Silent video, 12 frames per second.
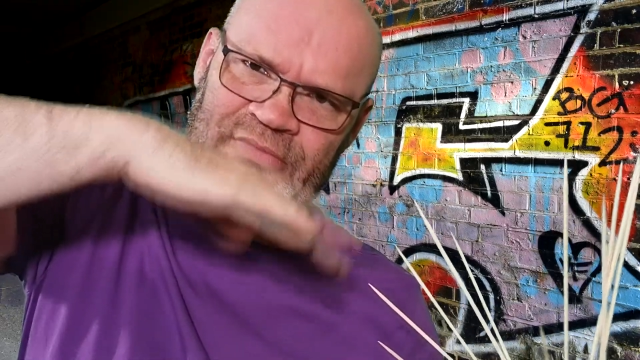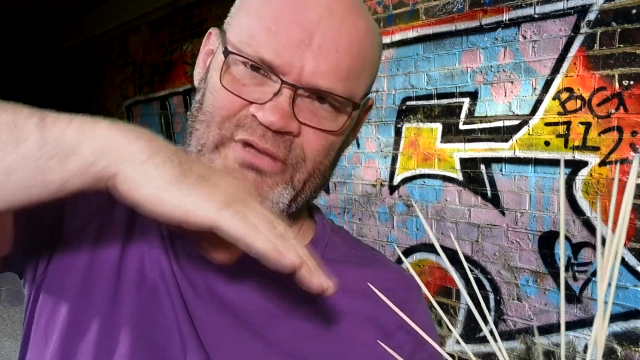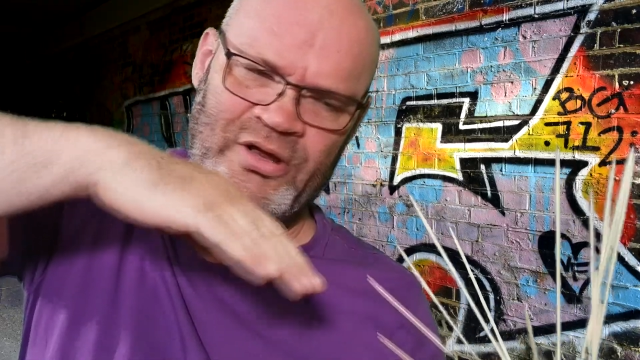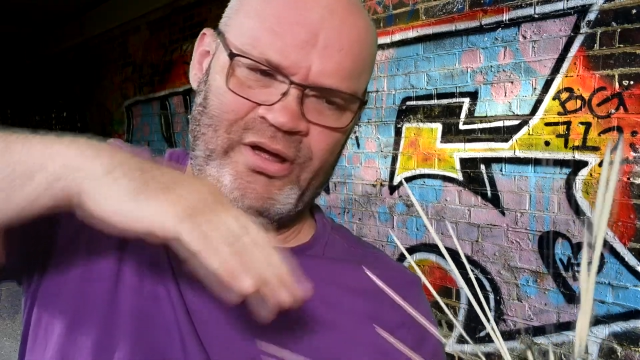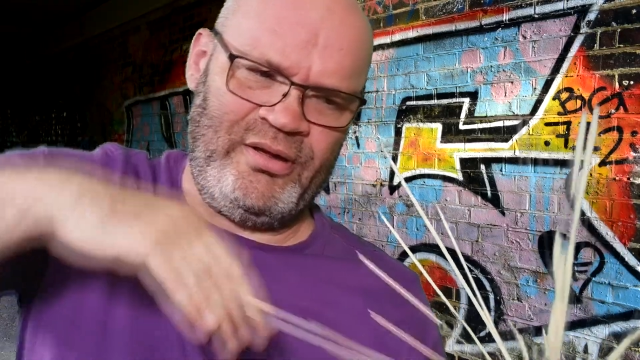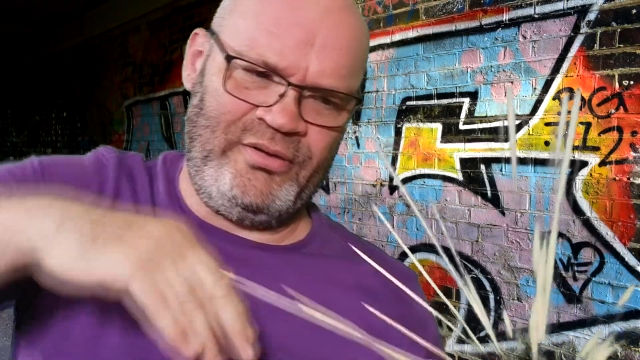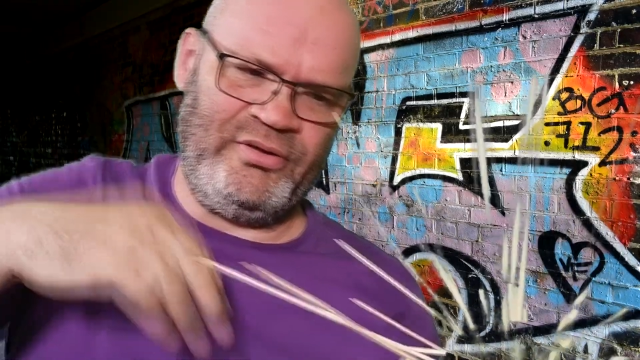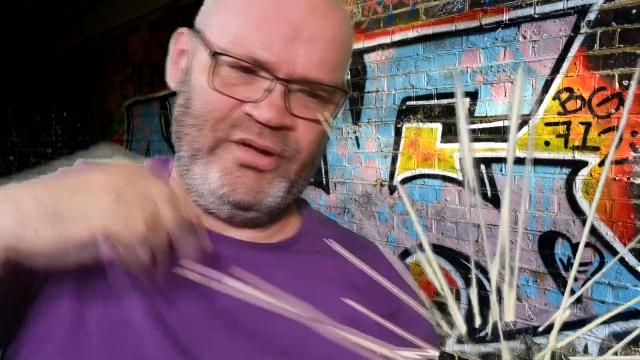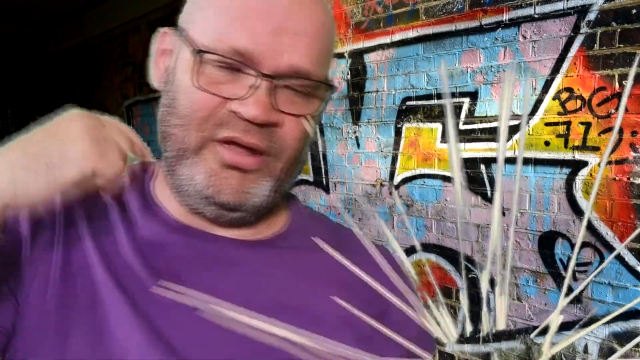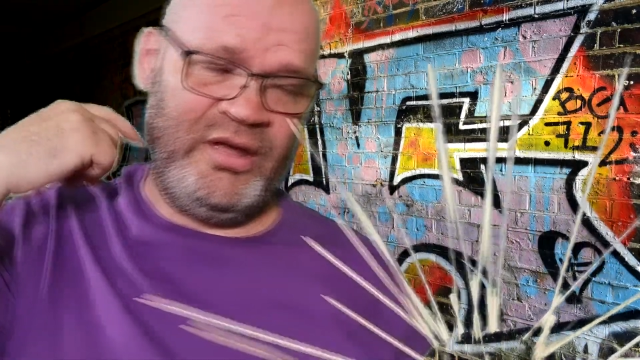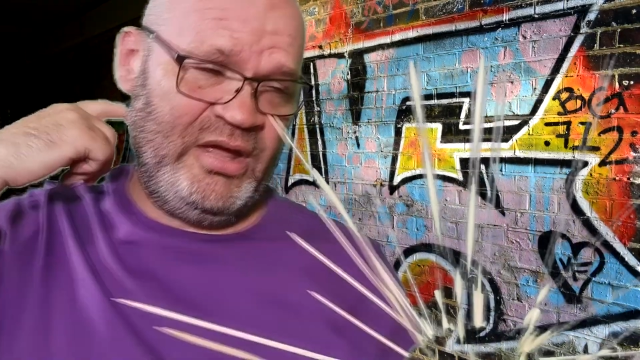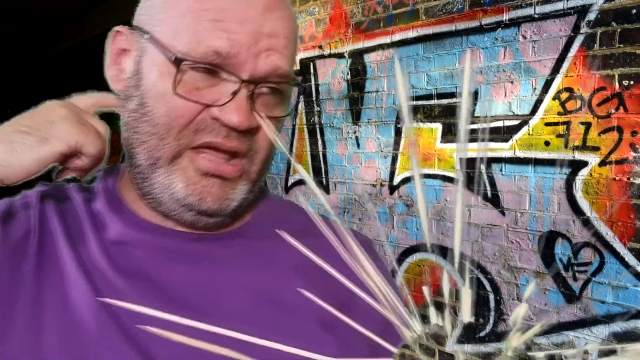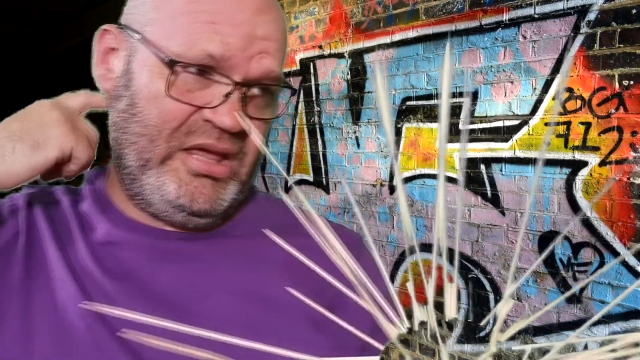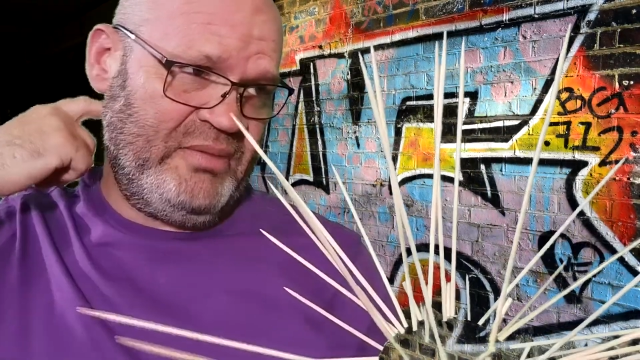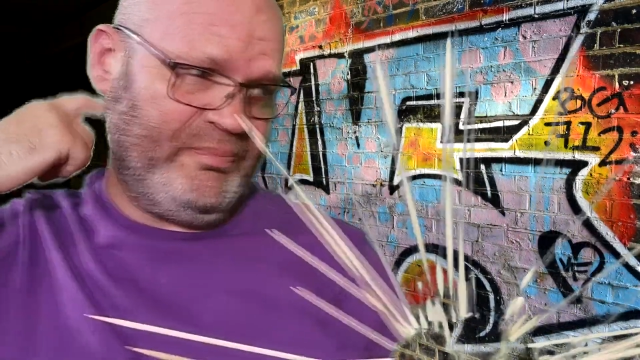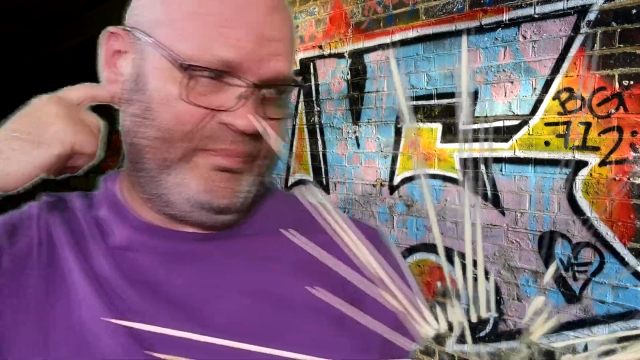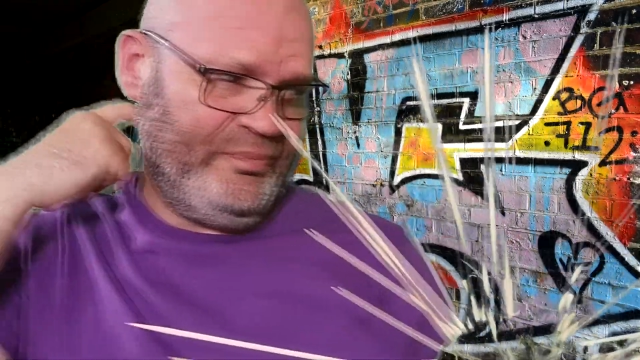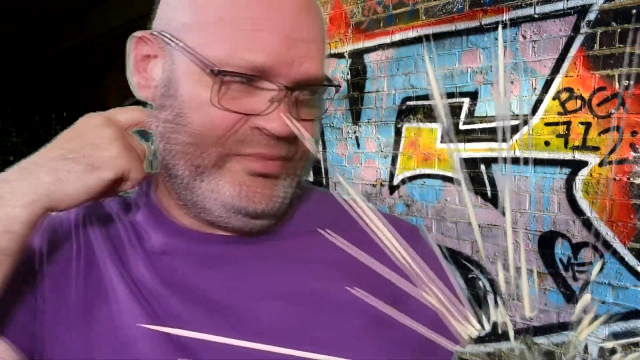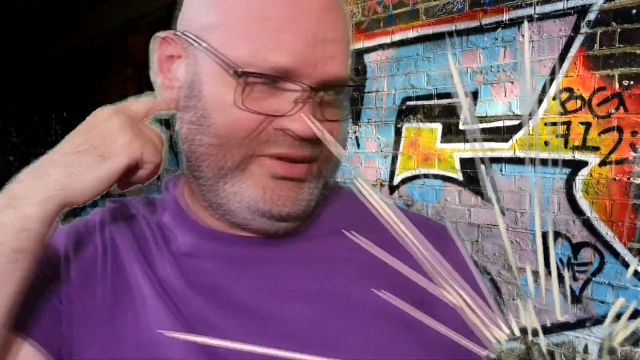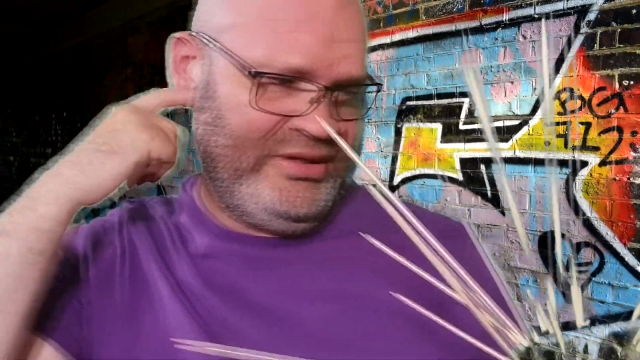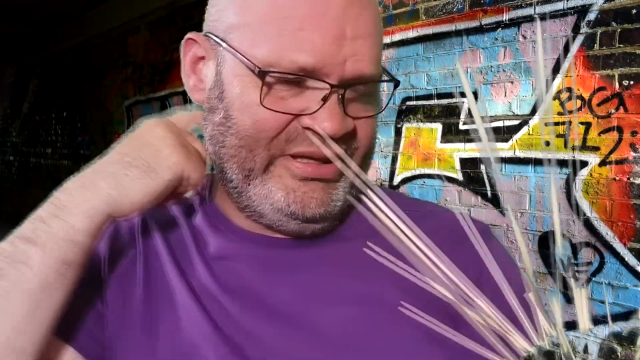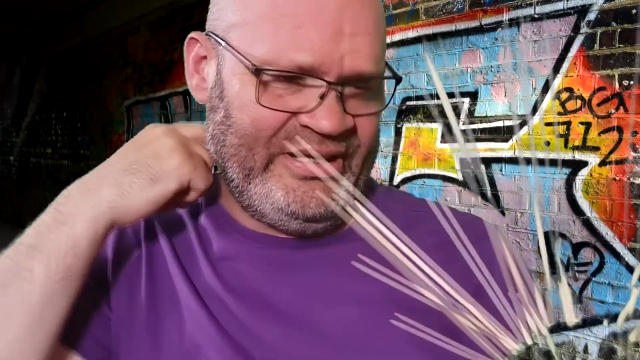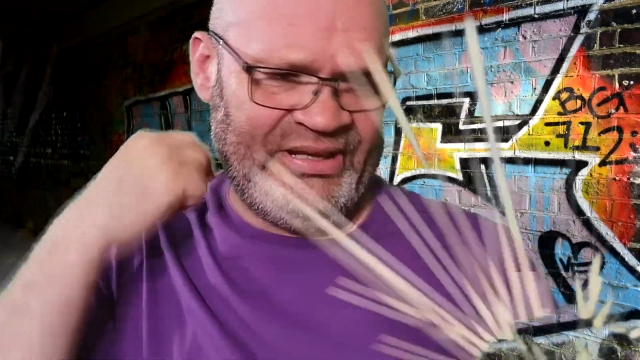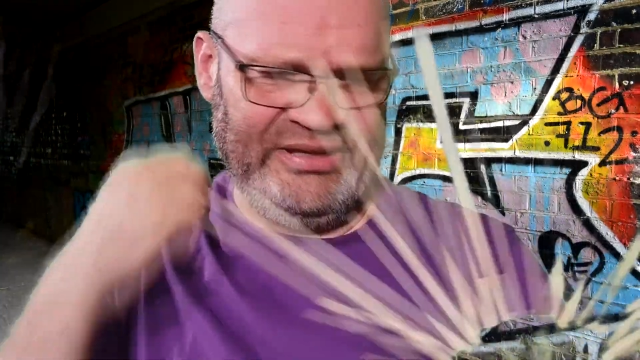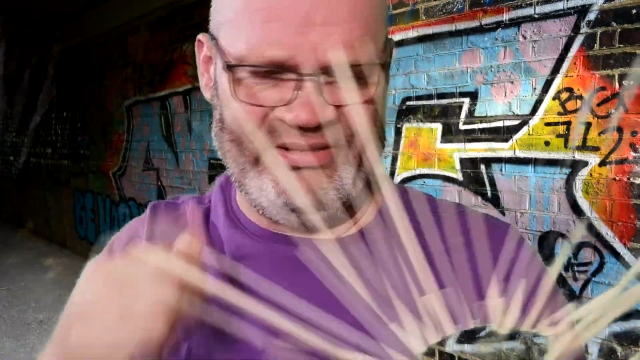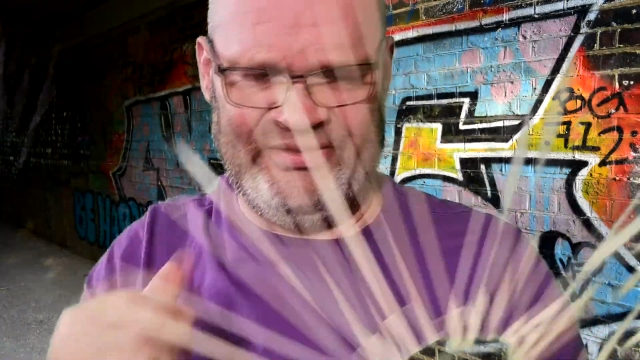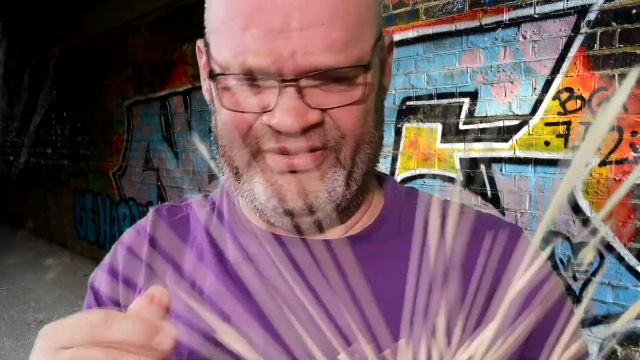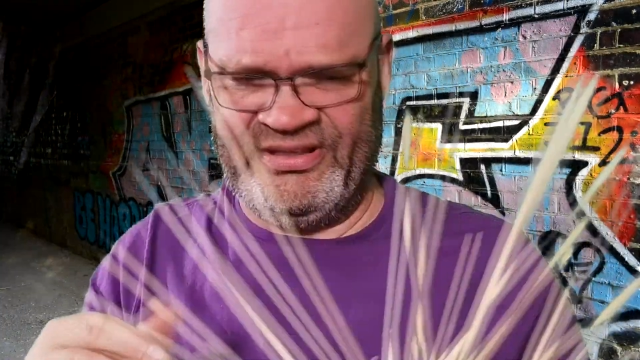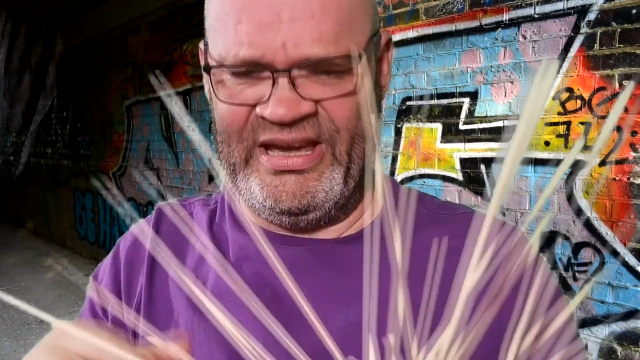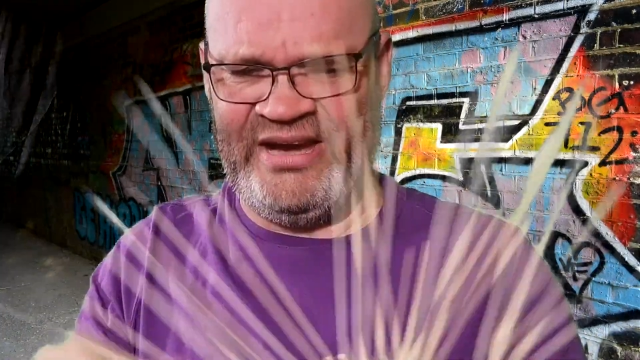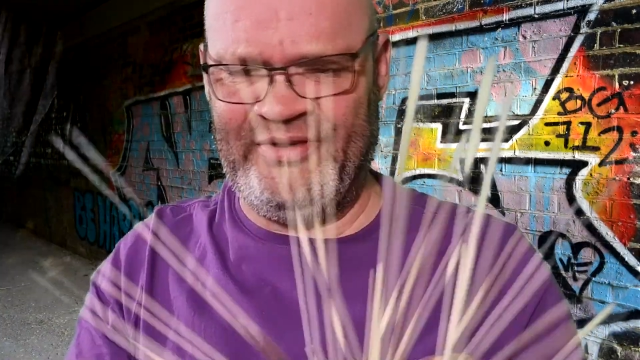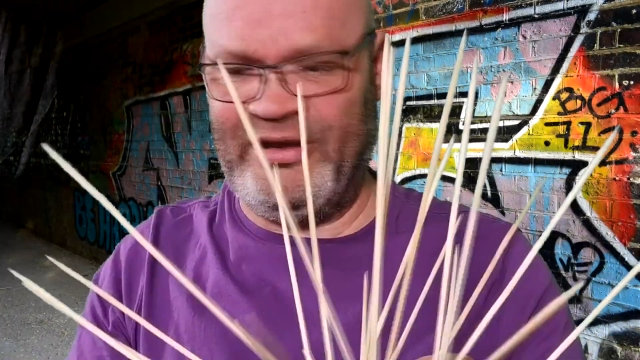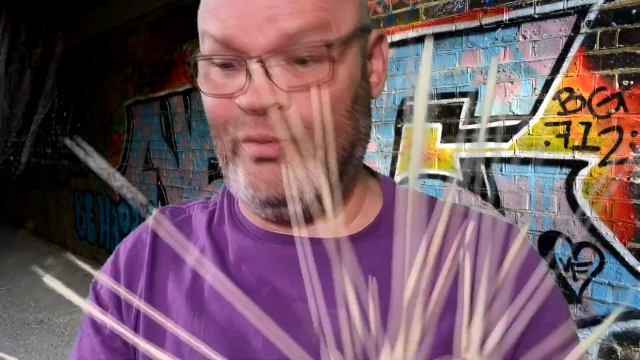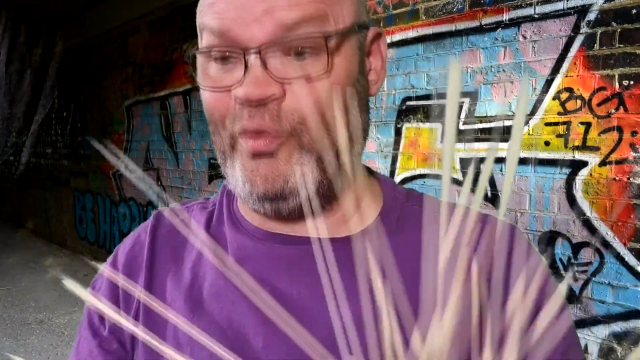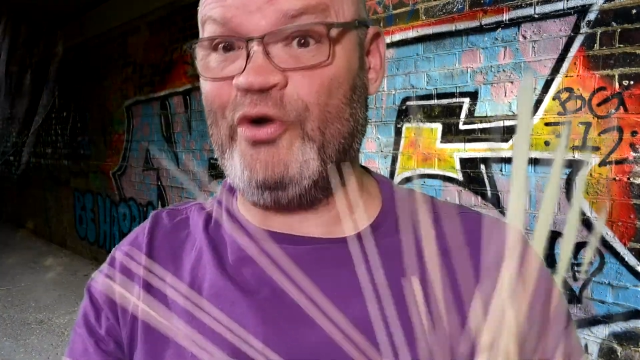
And yeah, scary.